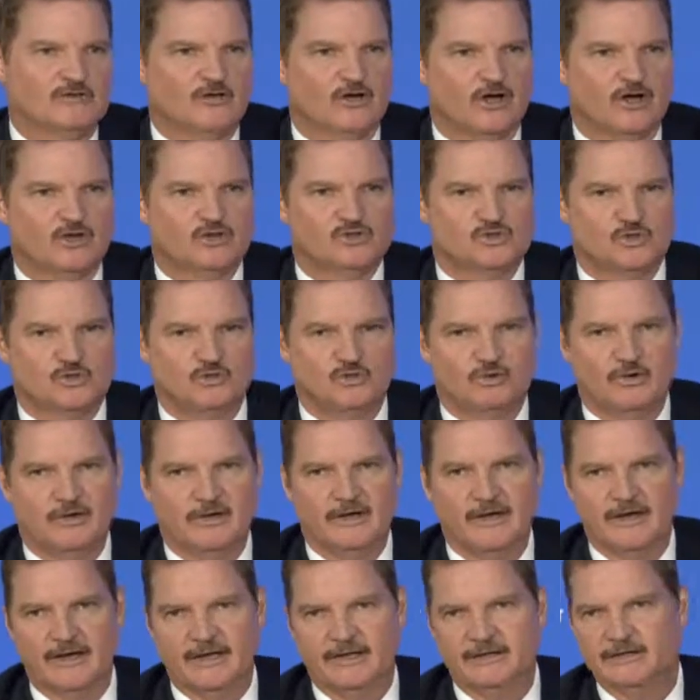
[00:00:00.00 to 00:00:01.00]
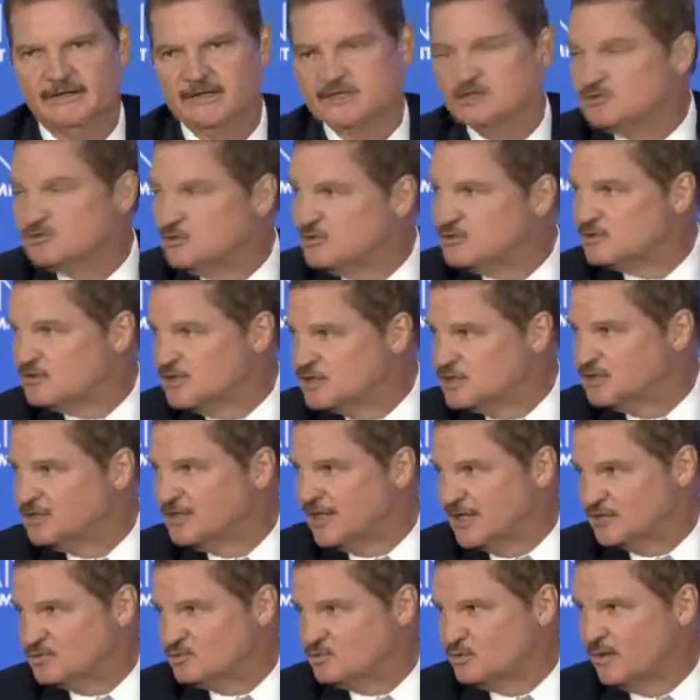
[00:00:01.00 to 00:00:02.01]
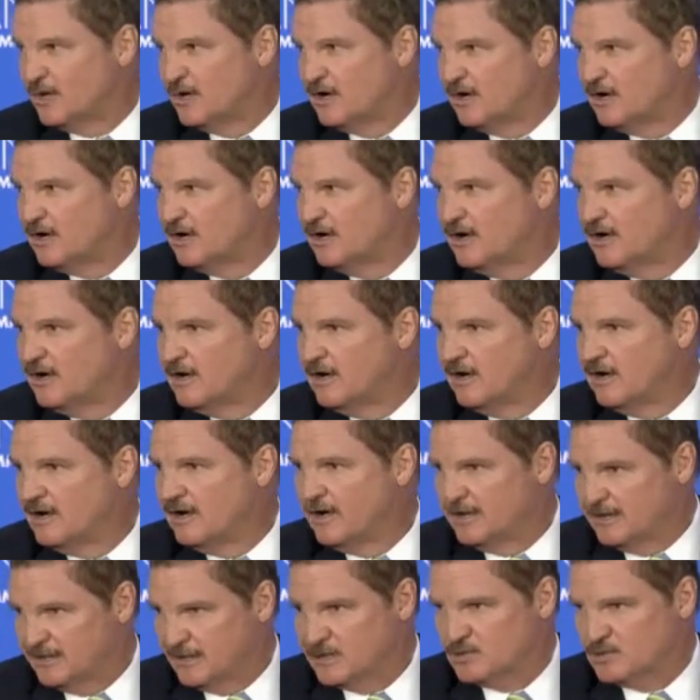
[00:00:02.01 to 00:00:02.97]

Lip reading: also in this transition as we are at this